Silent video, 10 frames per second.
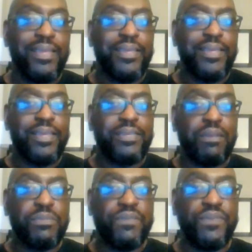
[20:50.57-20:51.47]
in
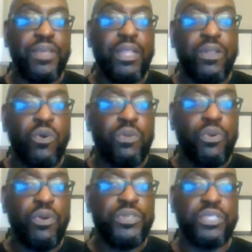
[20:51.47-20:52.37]
terms of load
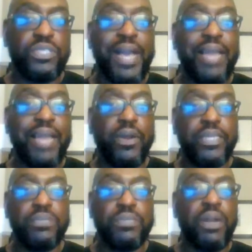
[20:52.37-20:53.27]
boards and spot
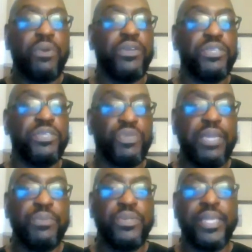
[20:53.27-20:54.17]
market. Spot market is when you're
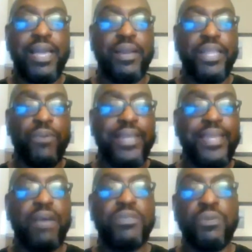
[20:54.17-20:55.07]
able to get out here right
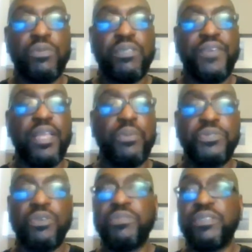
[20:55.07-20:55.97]
now and see what's available in
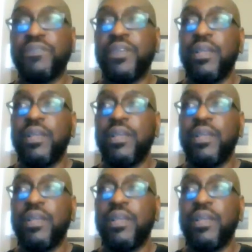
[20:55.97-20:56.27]
terms of,